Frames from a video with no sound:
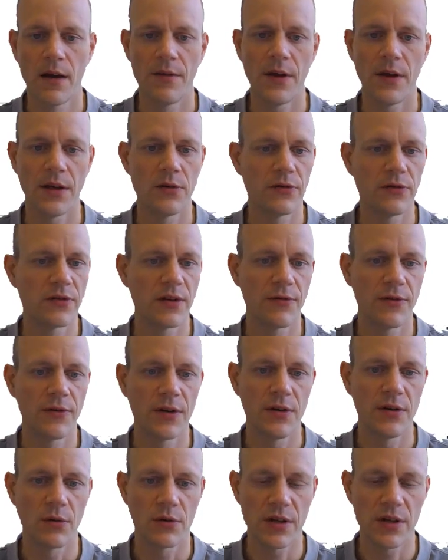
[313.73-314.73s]
They use
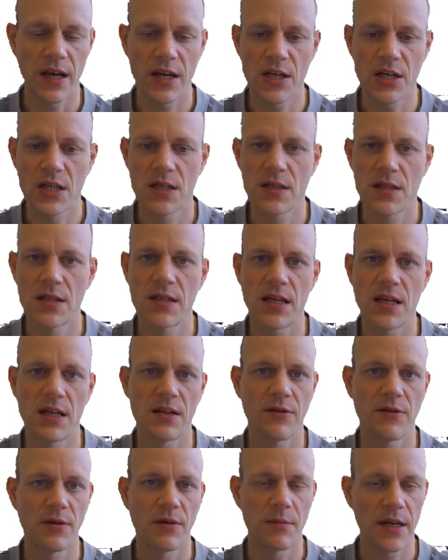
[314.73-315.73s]
different notations and
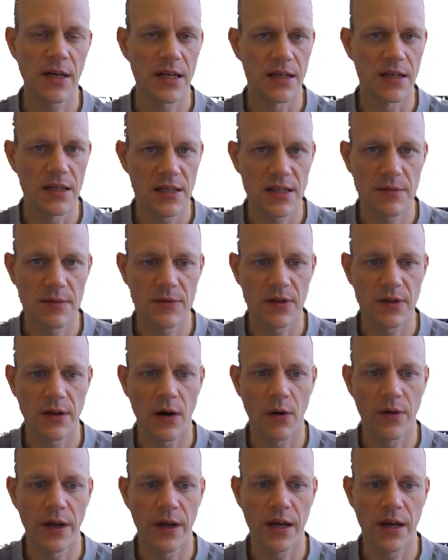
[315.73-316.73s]
different mechanisms on
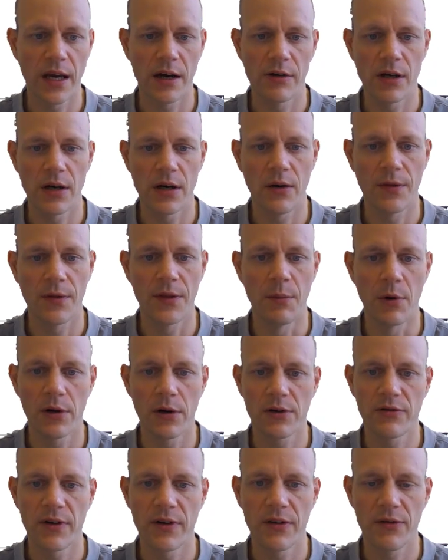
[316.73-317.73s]
how they carry out the
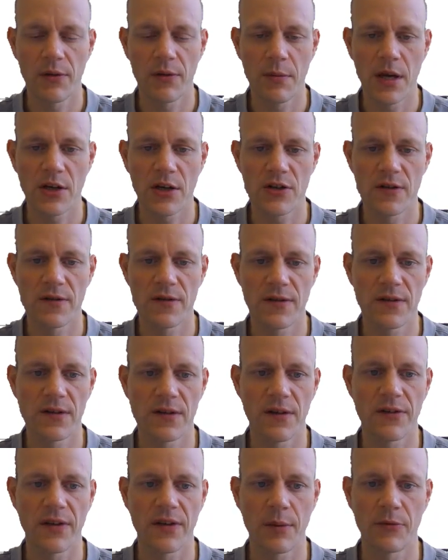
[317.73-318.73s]
model transformations.
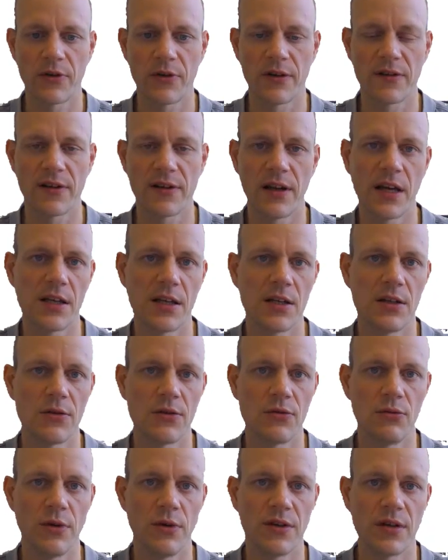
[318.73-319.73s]
Some translate
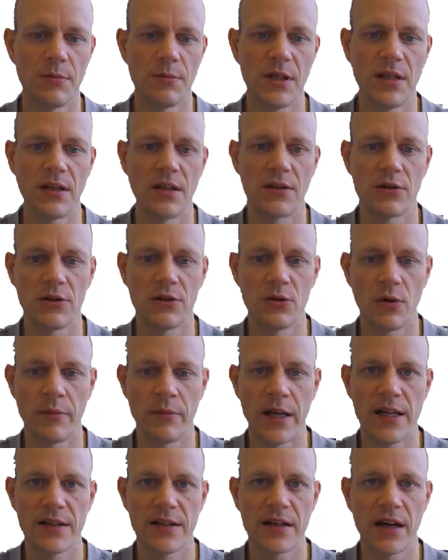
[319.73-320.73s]
into intermediate
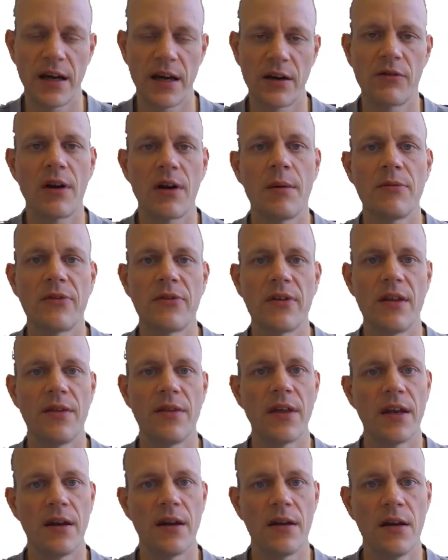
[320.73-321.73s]
UML diagrams and
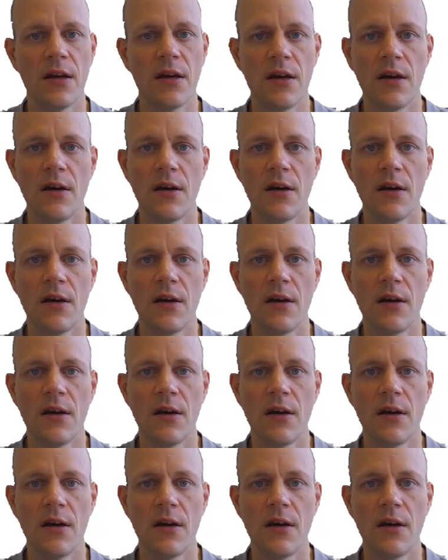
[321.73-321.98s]
then